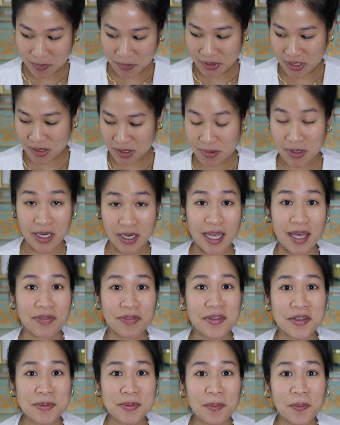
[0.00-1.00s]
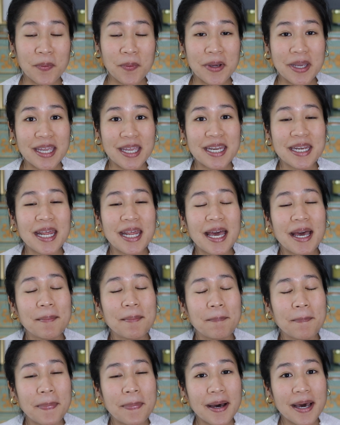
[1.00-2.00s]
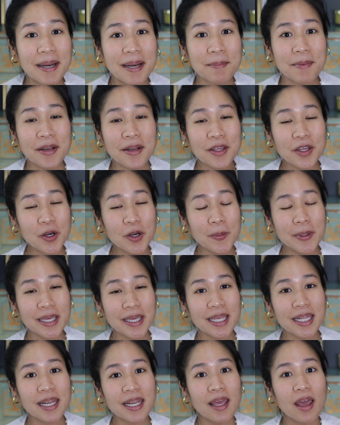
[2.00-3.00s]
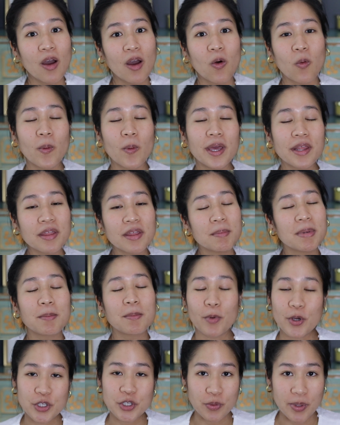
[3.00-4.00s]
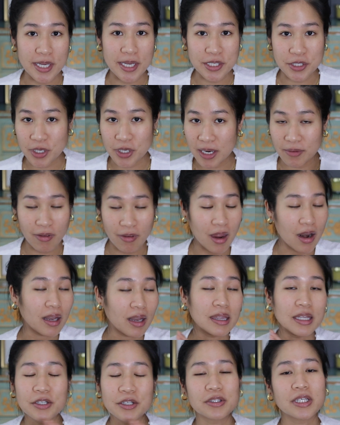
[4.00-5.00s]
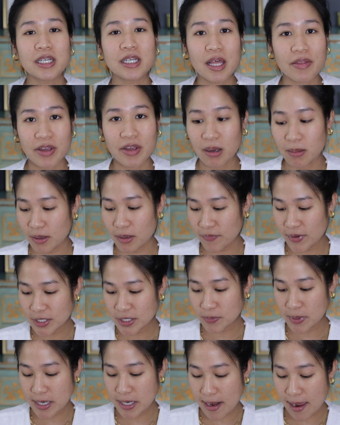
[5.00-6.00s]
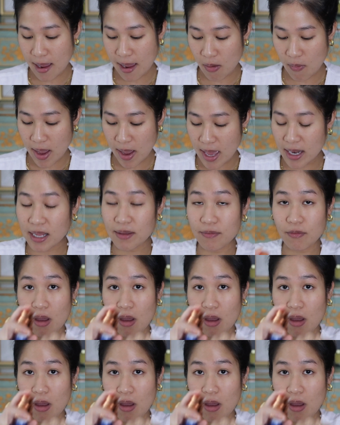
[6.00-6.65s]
much about it at this point, but I'm gonna go in with my moisturizer. I've got literally nothing on my face right now, and I've